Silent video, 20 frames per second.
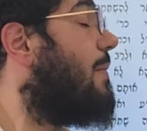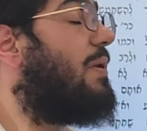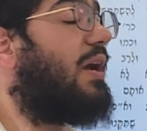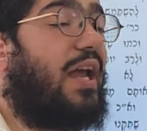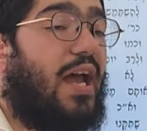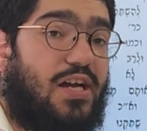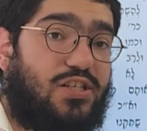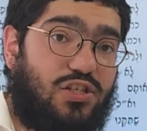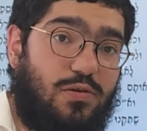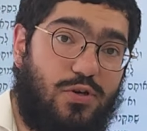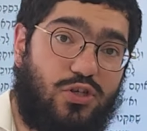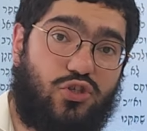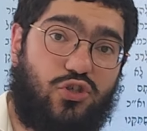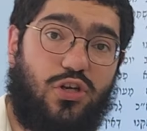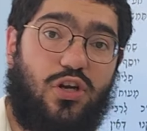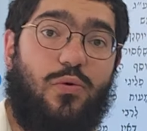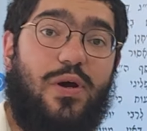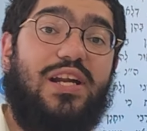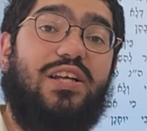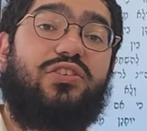B'kashem
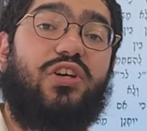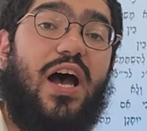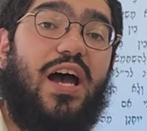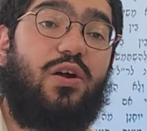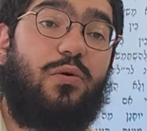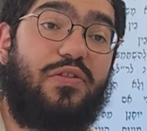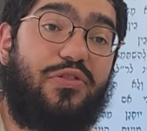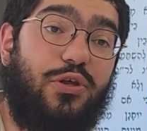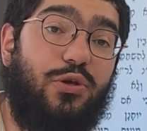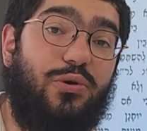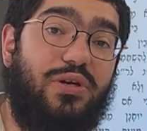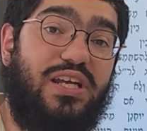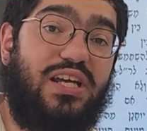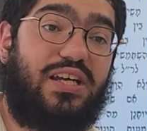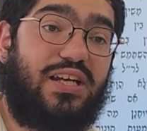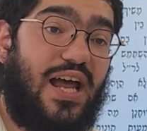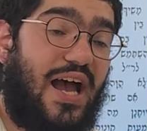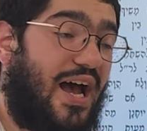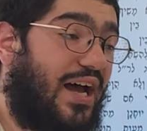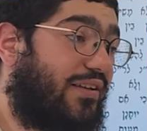Mishnah, when he tied it with a
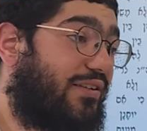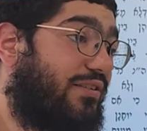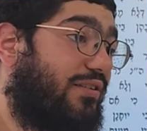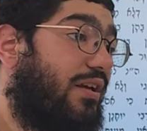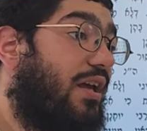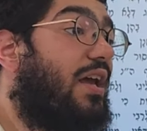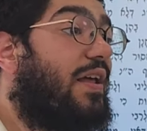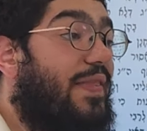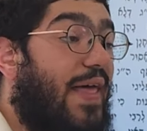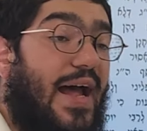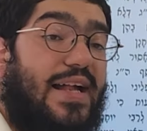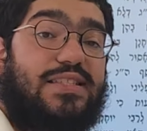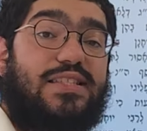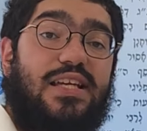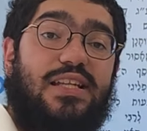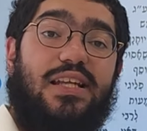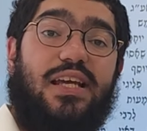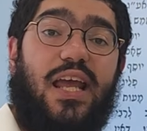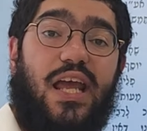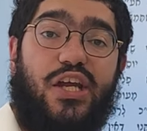unique knot, that's
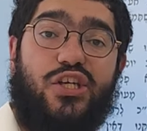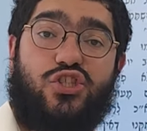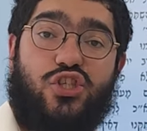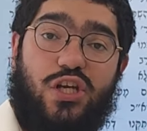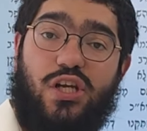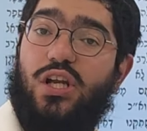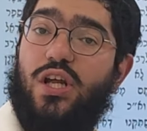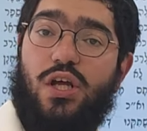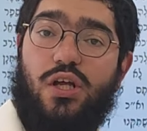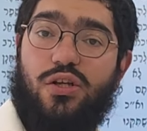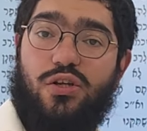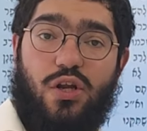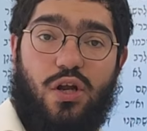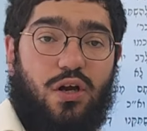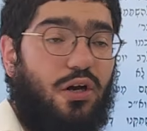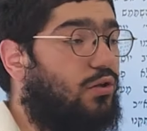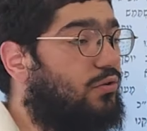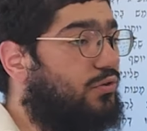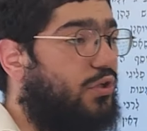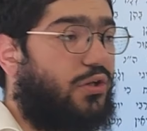the indication,
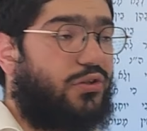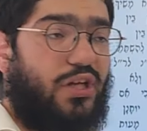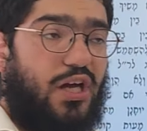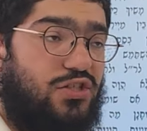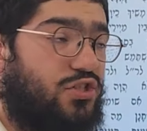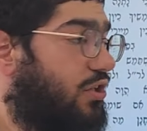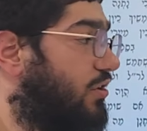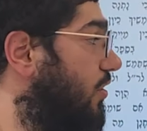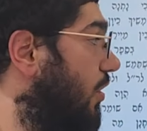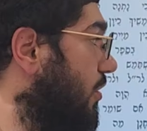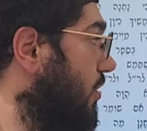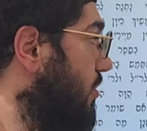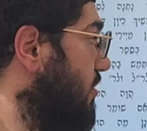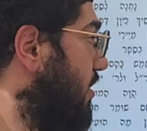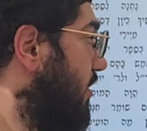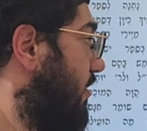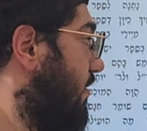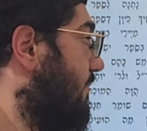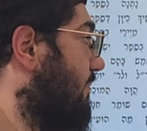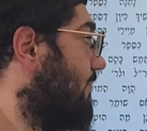no, don't touch it, don't use
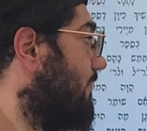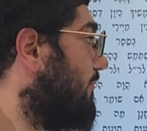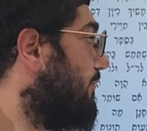it.